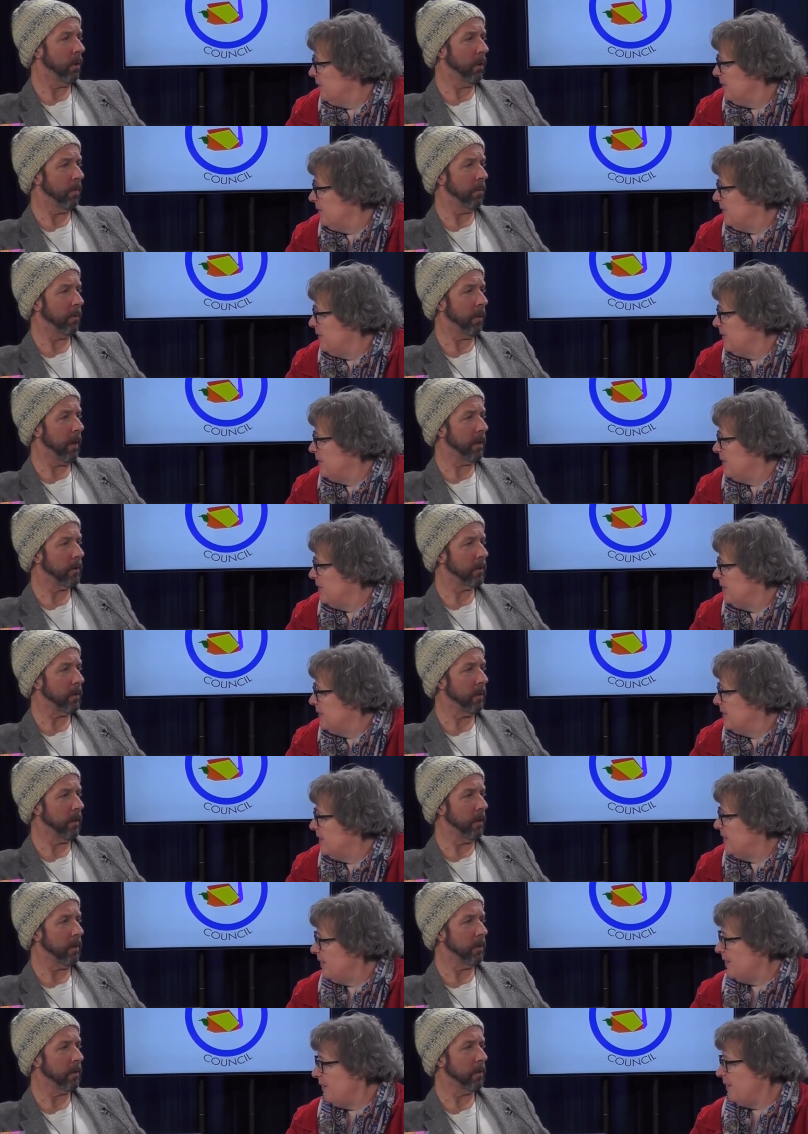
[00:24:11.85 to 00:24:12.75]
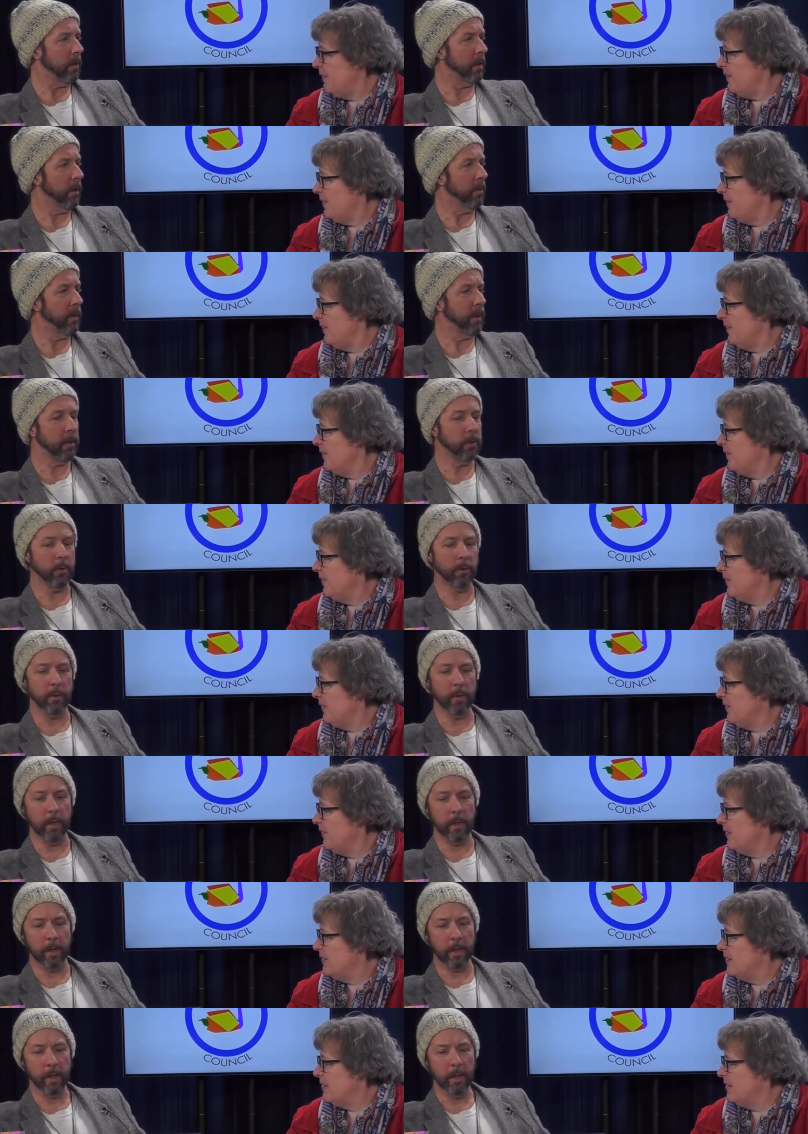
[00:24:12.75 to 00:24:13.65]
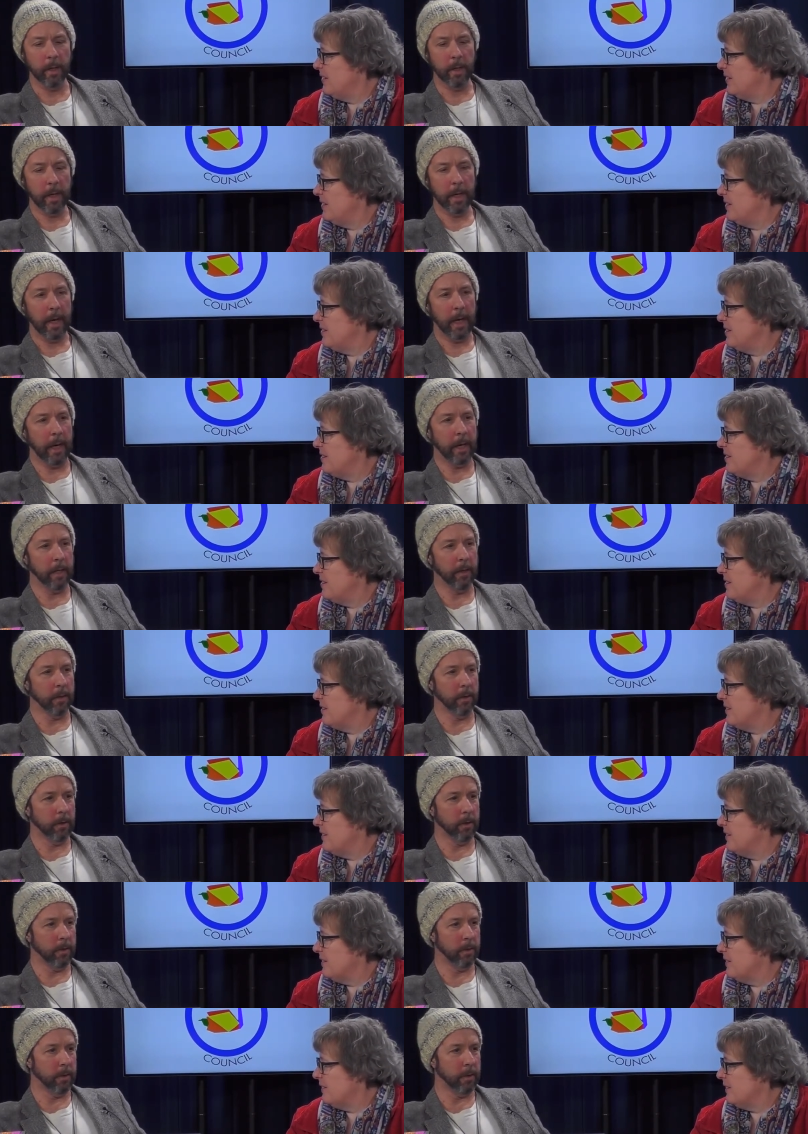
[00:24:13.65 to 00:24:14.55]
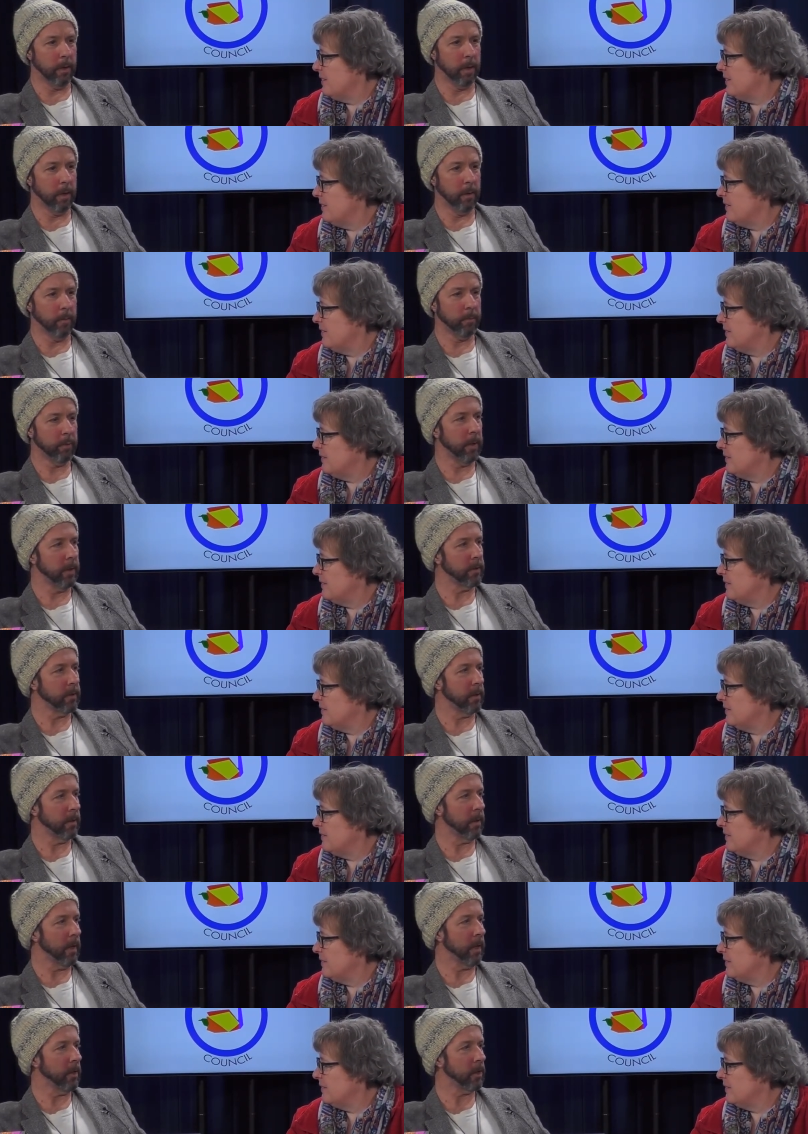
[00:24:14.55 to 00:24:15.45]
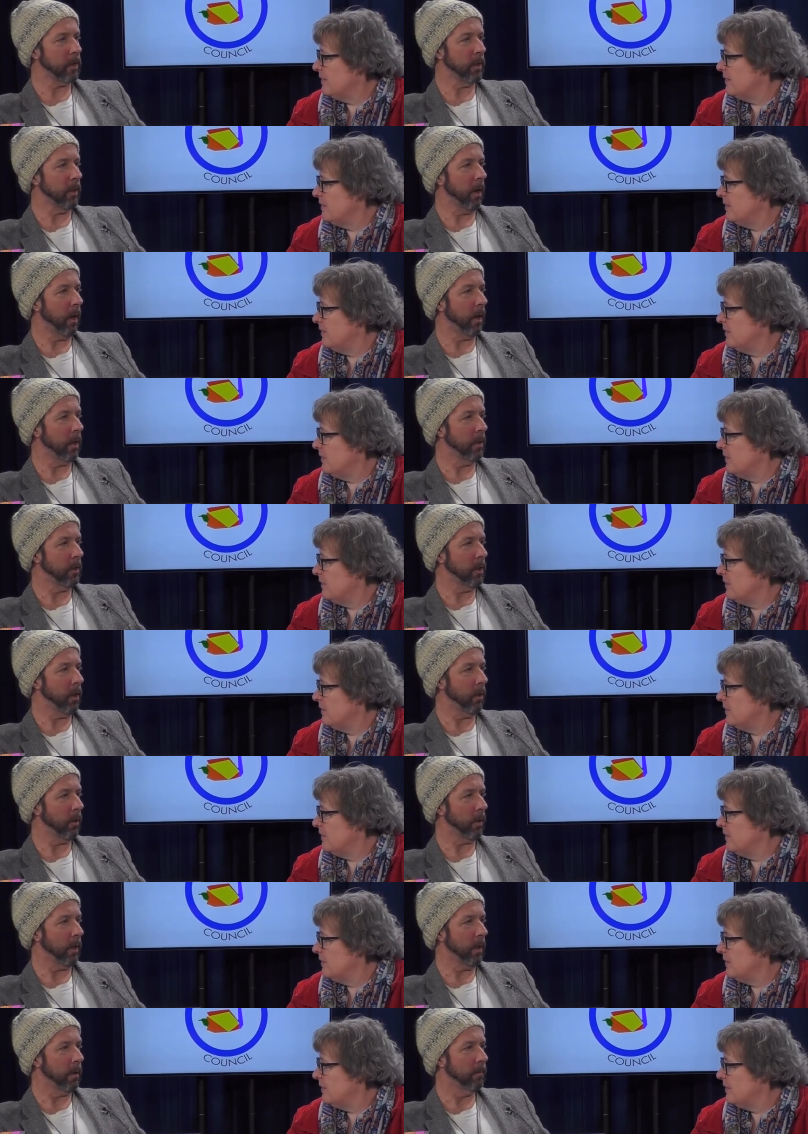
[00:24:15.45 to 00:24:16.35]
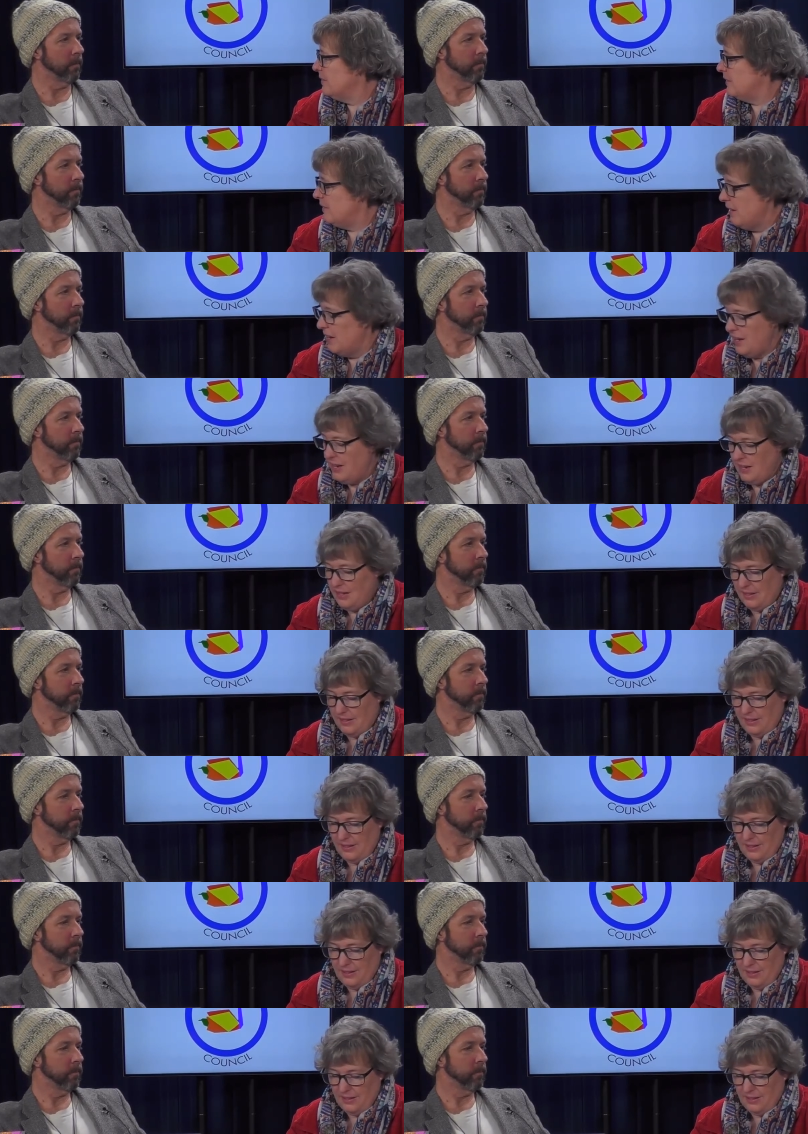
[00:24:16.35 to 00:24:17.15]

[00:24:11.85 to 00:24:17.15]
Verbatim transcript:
Speaker 1: Lepresti is oh. going to be doing a little um, presentation on yoga. Nice.